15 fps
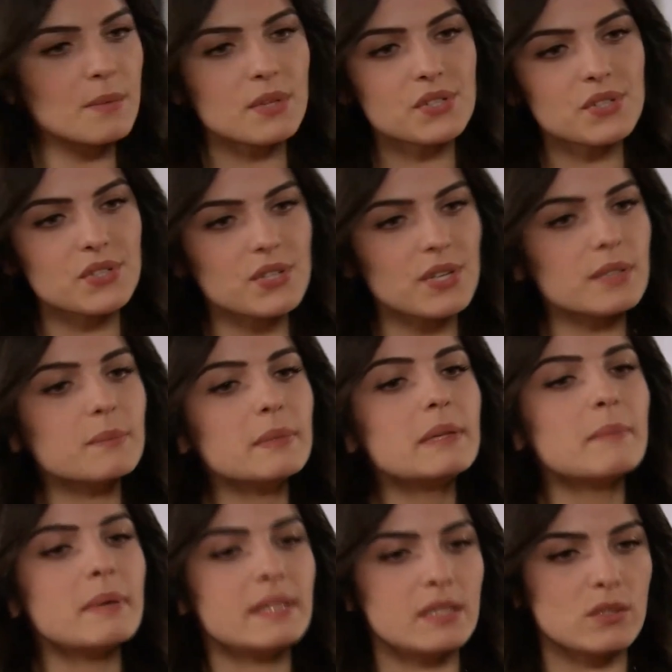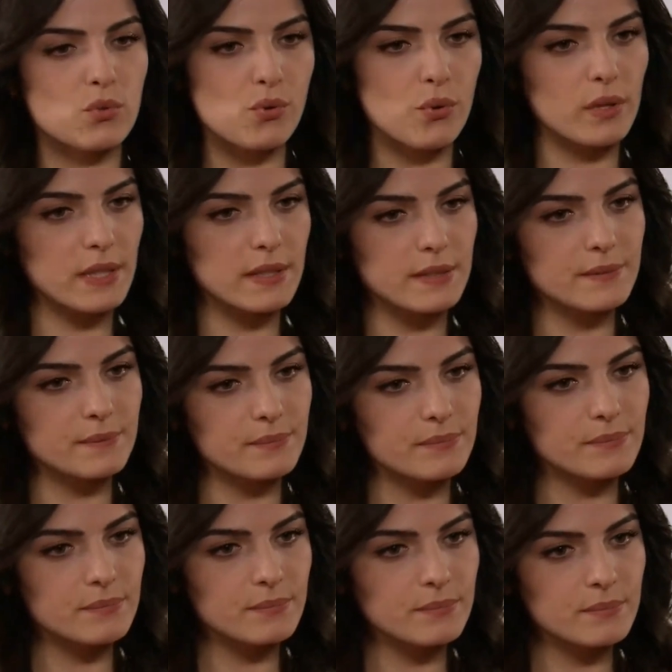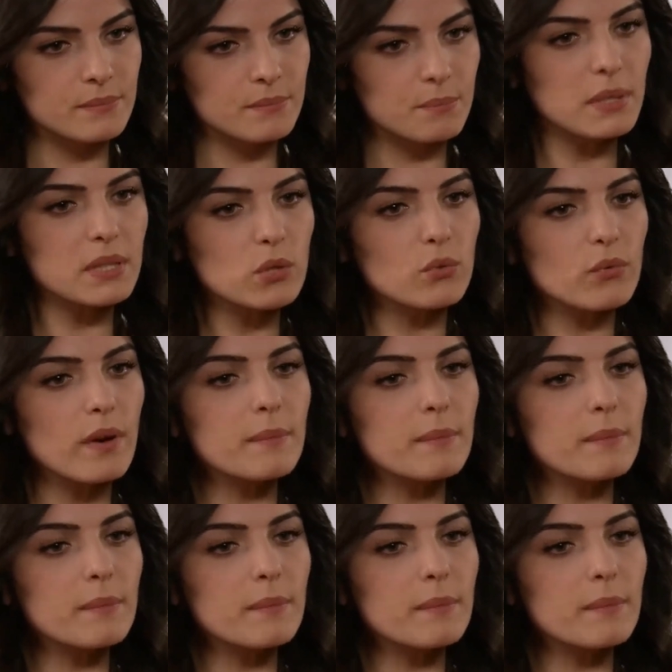know when you'll get out of my life. You told me